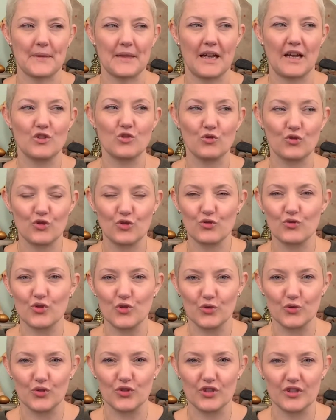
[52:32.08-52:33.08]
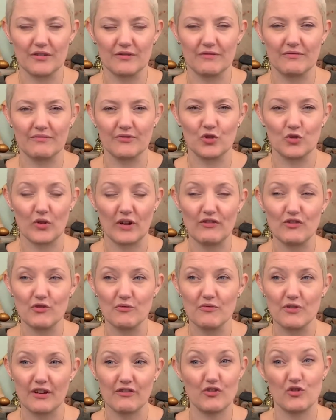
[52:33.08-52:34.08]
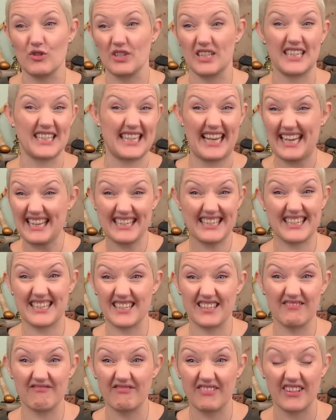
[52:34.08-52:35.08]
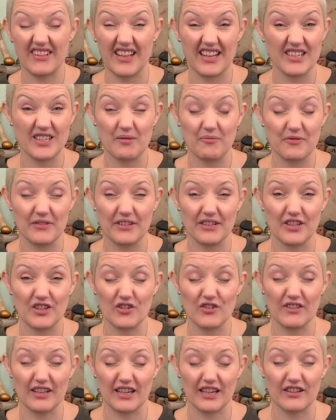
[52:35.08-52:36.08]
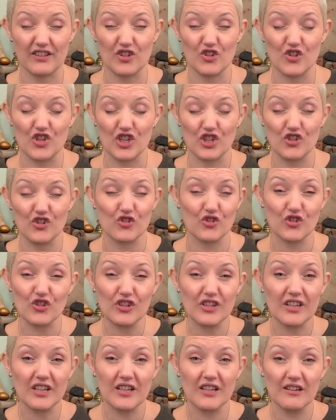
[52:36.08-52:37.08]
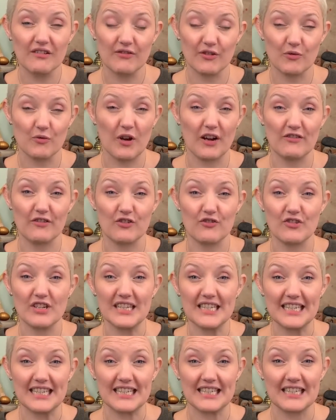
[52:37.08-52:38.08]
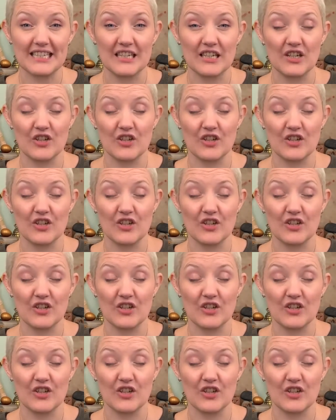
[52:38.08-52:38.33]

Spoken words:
I don't do rules. So if you insist that that's something that you think that you can do for whatever reason,